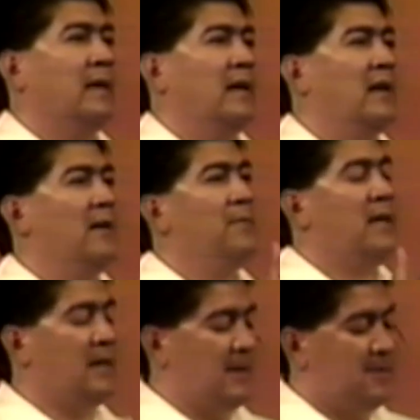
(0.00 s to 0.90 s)
Let
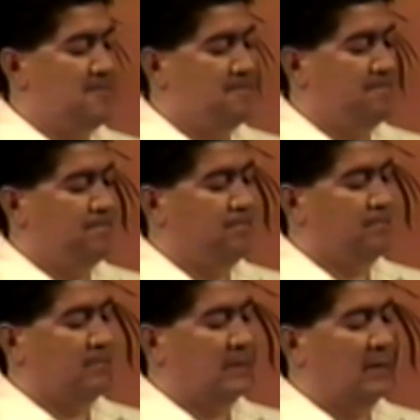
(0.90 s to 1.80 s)
me,
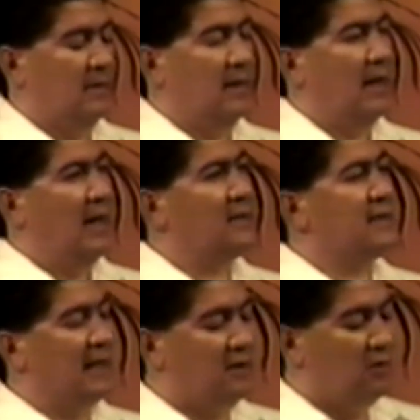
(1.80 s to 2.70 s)
as
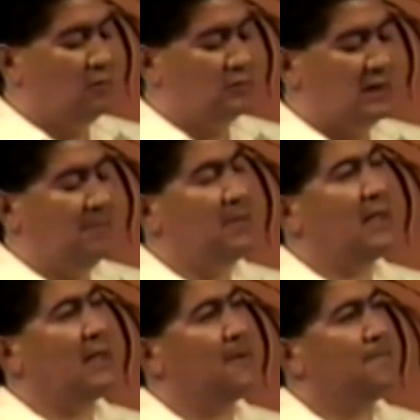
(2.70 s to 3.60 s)
I close, let
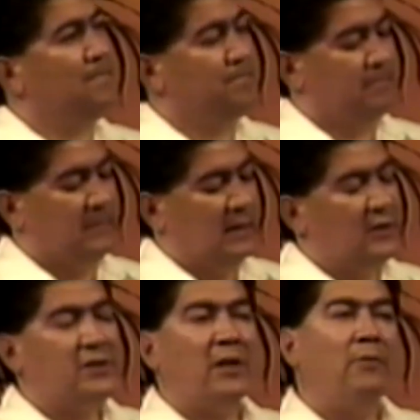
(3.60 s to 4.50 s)
me
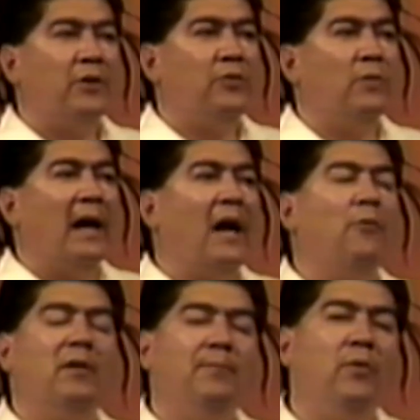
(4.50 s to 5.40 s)
share with you
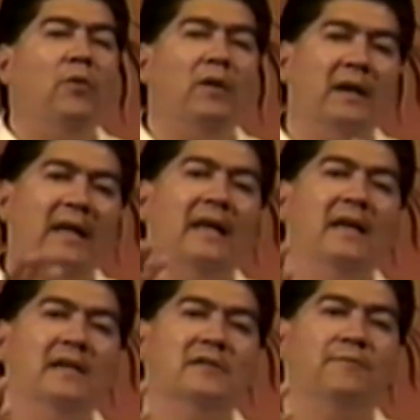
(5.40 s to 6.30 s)
how important it
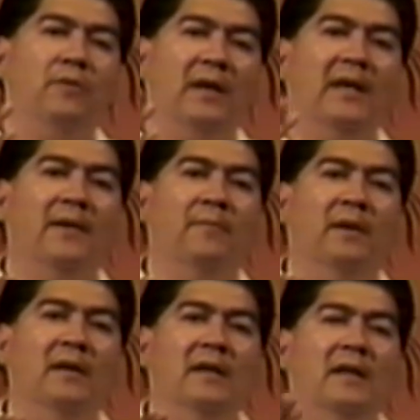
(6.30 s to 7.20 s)
is for him
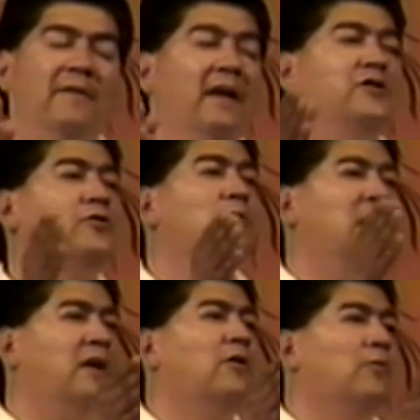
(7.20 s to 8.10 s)
that you
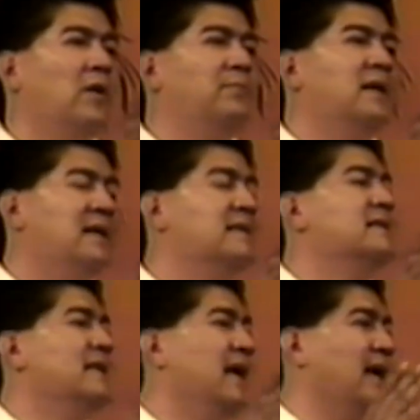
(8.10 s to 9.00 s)
interrupt
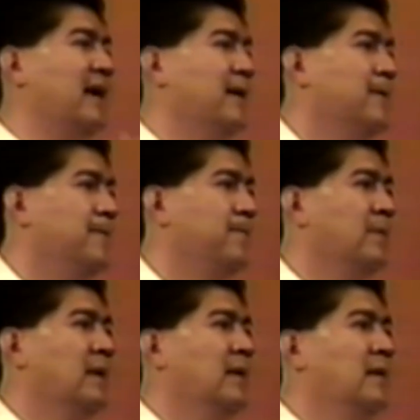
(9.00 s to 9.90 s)
his day.
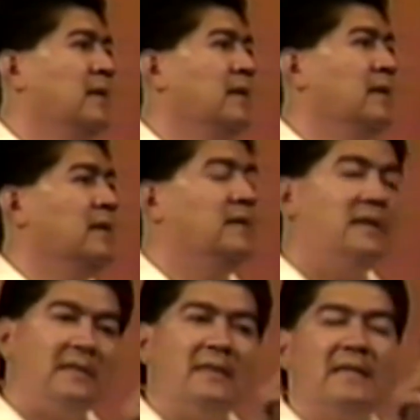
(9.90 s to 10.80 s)

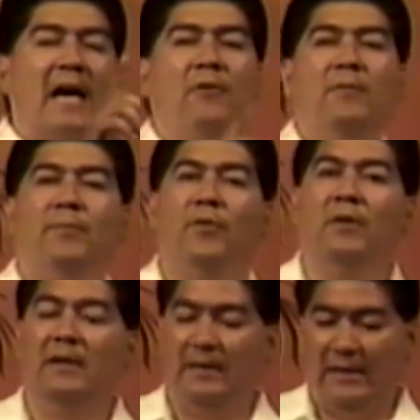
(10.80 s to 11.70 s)
This is how
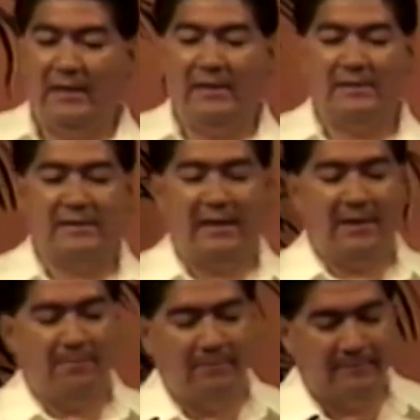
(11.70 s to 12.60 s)
important it is to him.